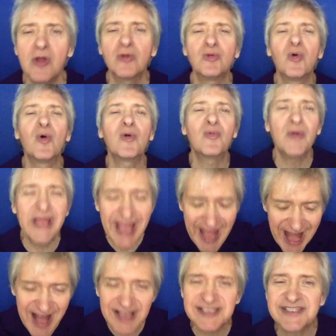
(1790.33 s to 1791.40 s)
Lord, we
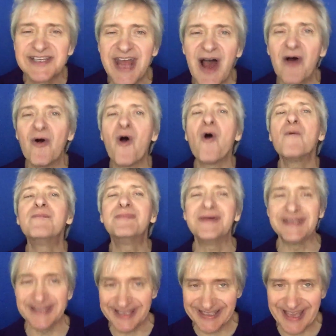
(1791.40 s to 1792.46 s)
ask now,
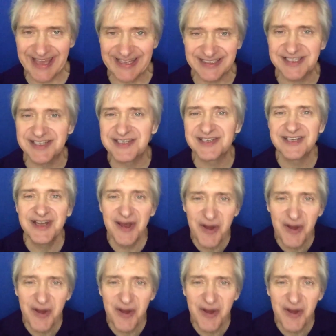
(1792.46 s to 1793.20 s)
open the gates.